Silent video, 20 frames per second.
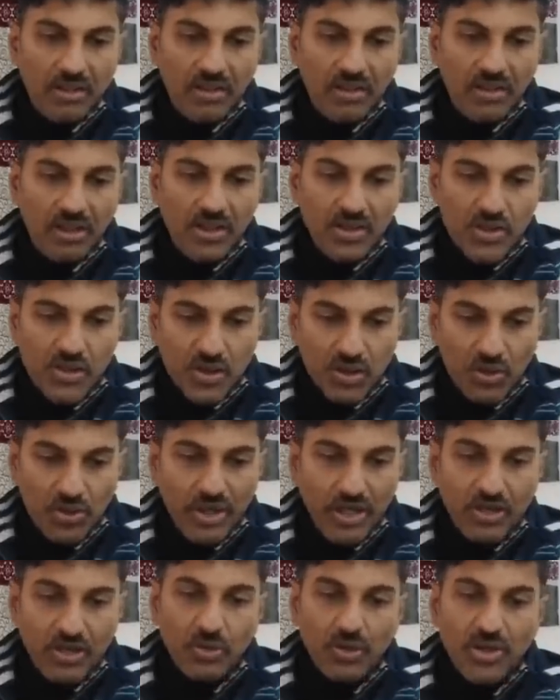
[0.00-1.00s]

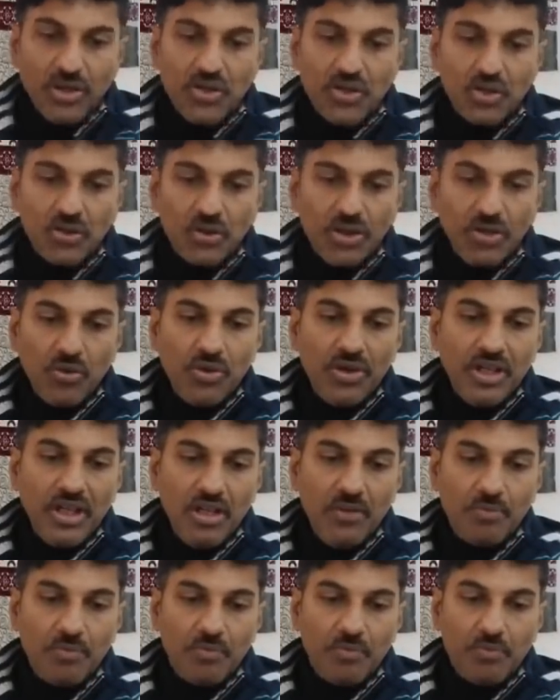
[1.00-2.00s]
Need to ensure you
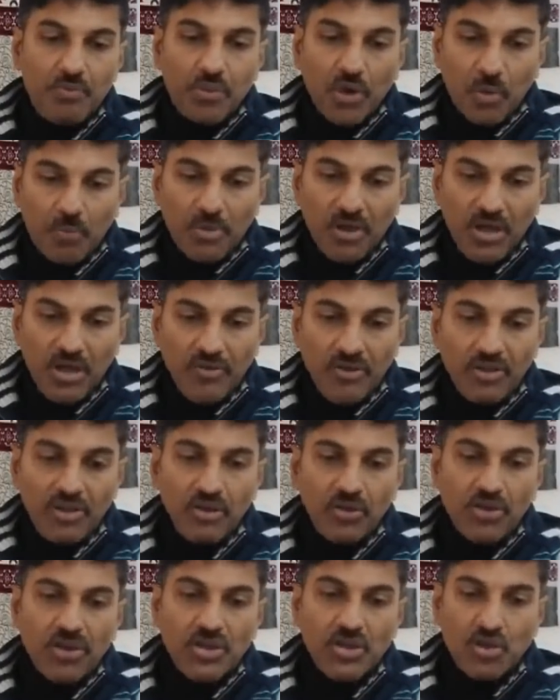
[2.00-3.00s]
deal properly with
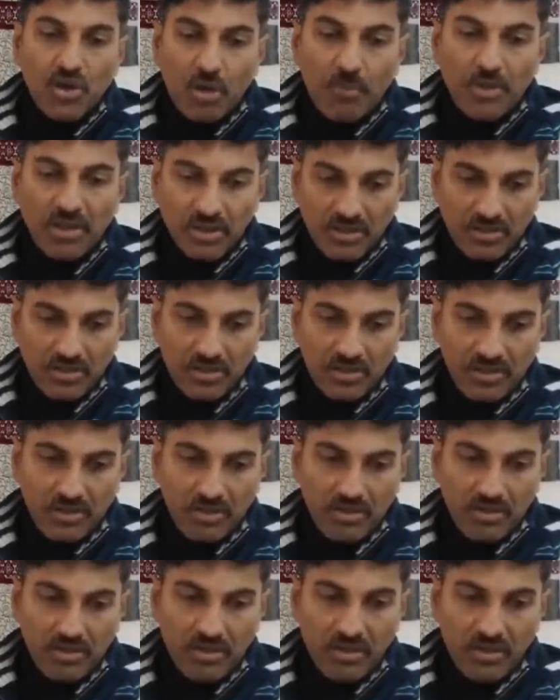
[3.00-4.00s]
your stomach
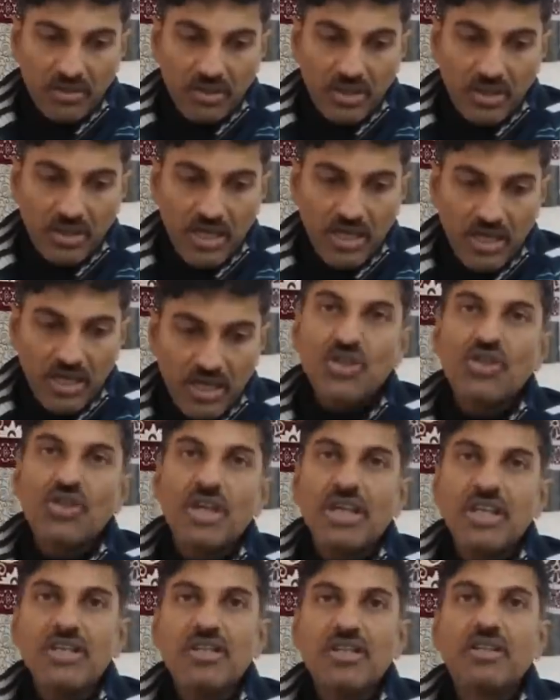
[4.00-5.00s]
and
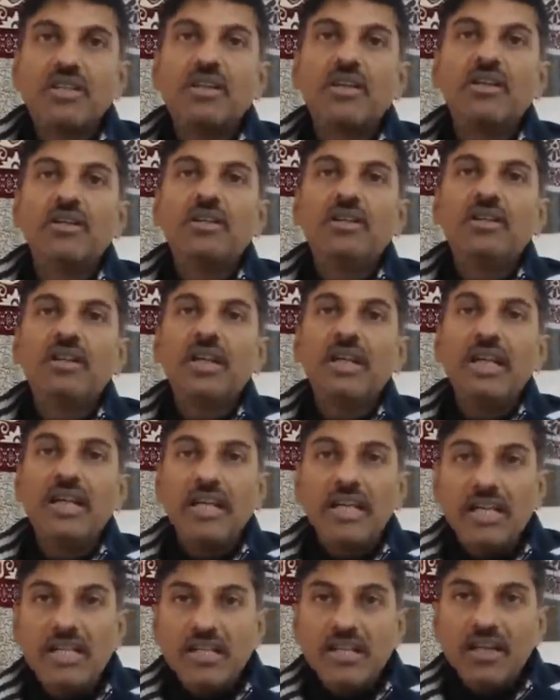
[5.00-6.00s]
change the
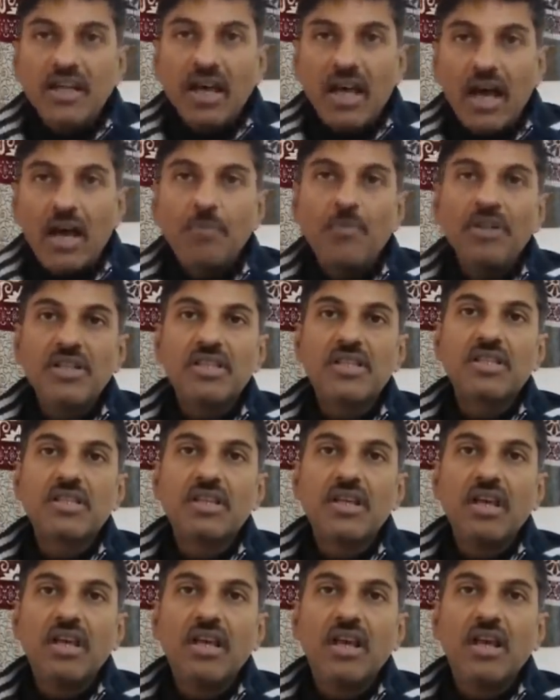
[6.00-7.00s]
eating habits.